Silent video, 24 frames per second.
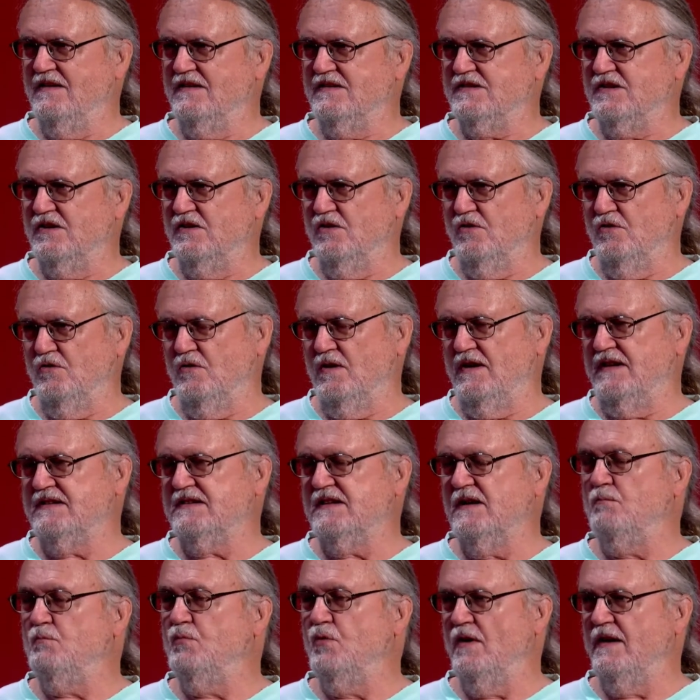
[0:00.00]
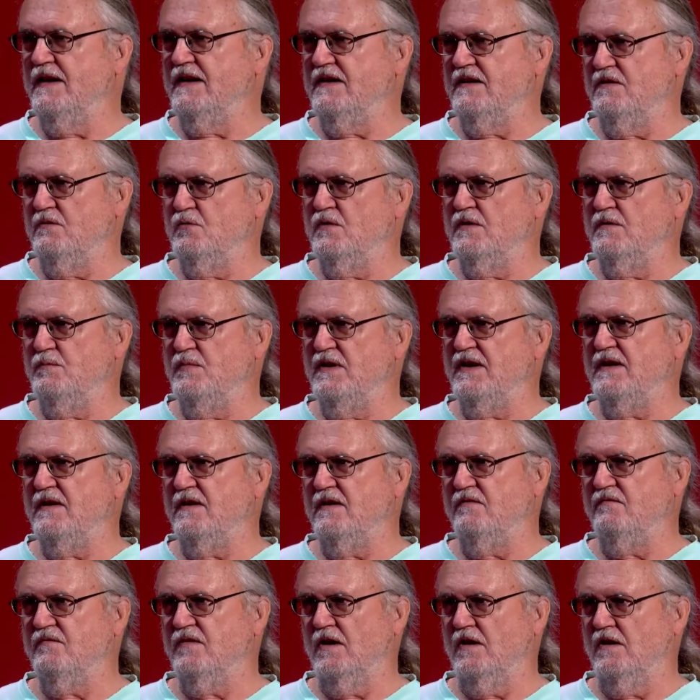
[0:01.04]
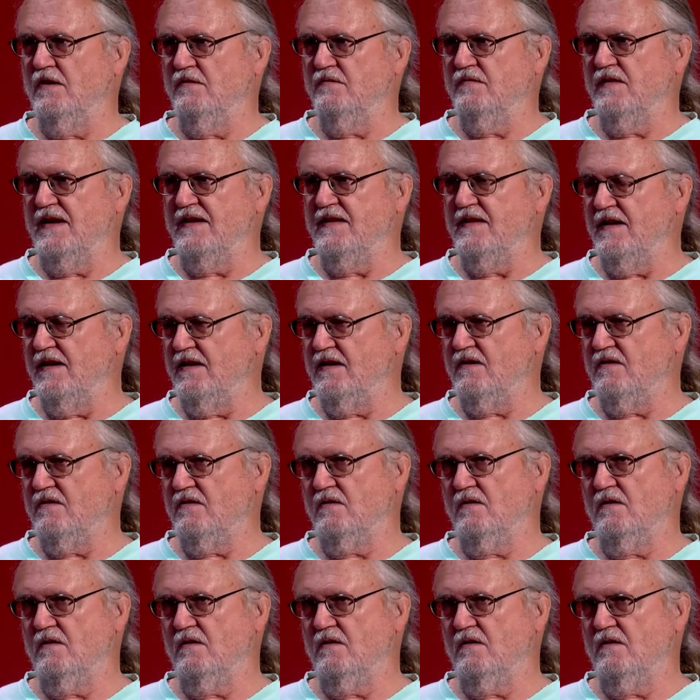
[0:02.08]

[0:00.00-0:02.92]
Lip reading: So at some point it would be involved, I think,